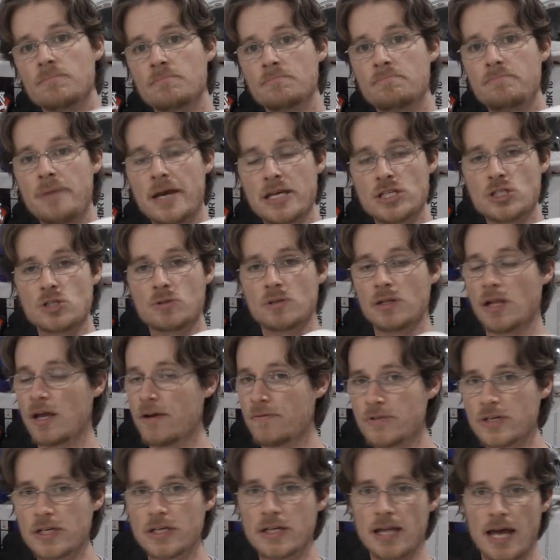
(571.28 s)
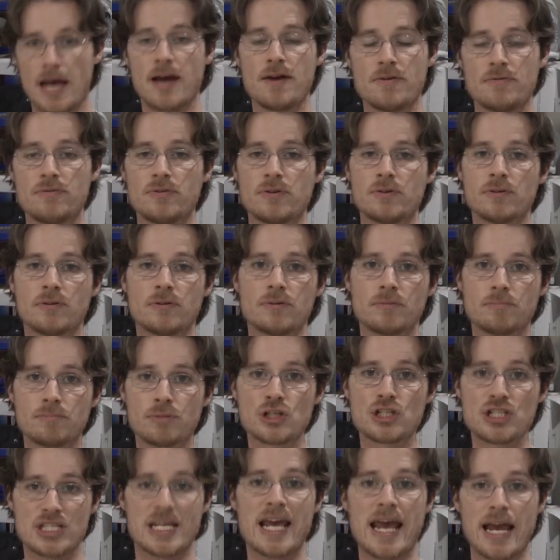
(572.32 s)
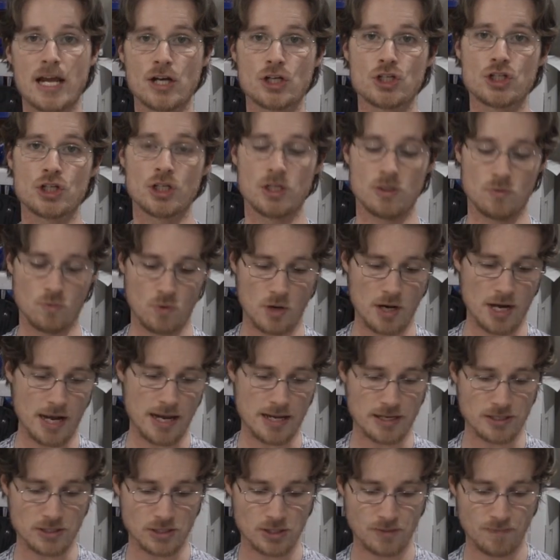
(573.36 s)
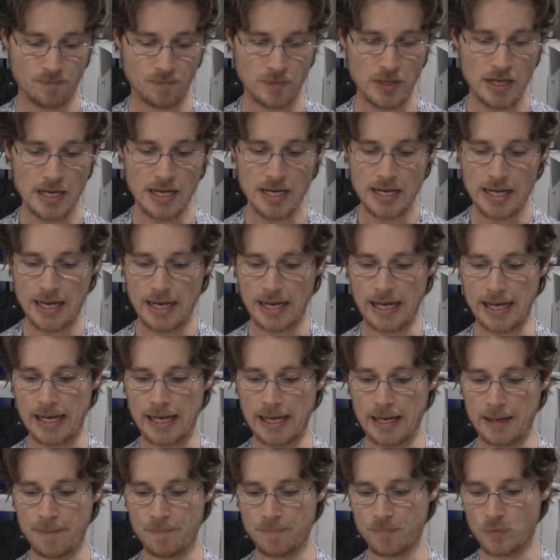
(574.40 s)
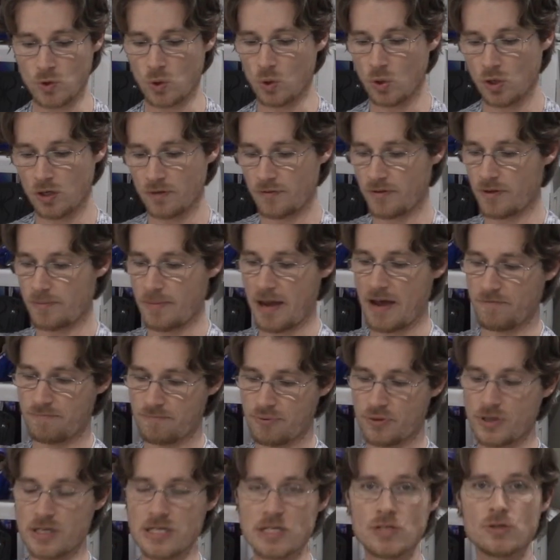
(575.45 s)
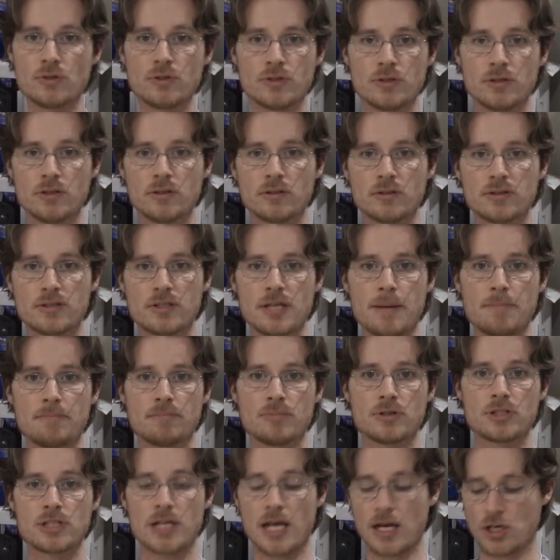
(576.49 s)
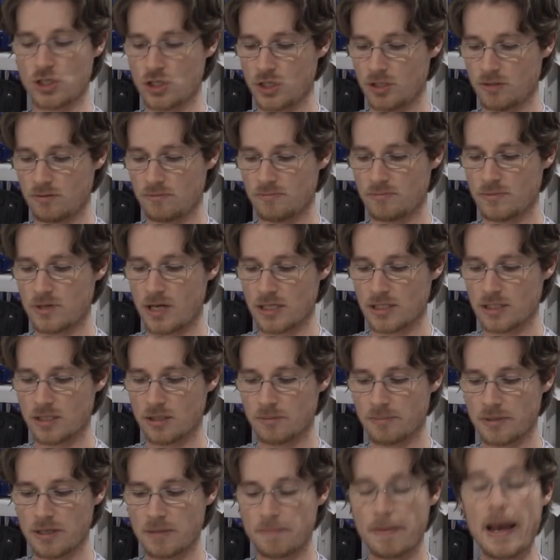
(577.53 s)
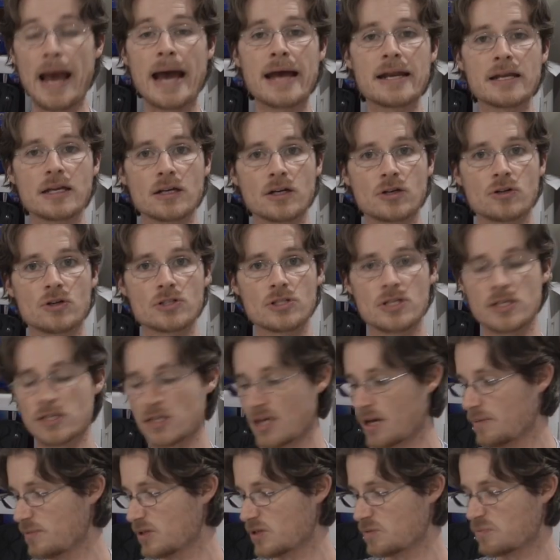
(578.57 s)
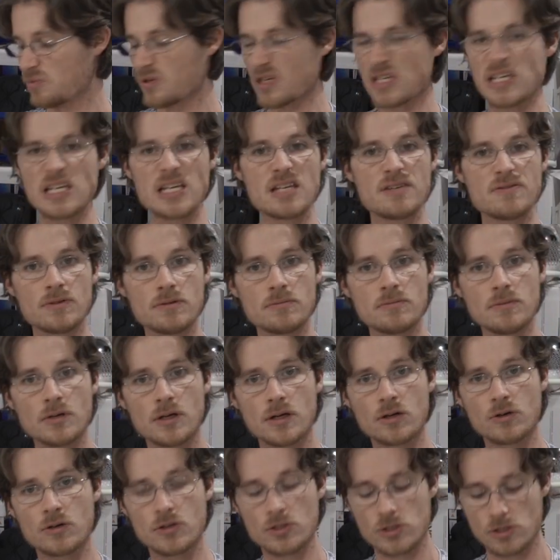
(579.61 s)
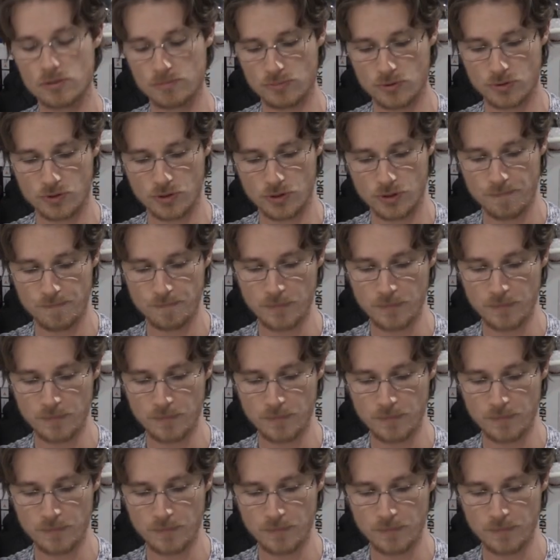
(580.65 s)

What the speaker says: best glove you can have protection-wise. All of them have pretty good thumb protection, nice little bit of padding across the thumb, it's pretty even across the board.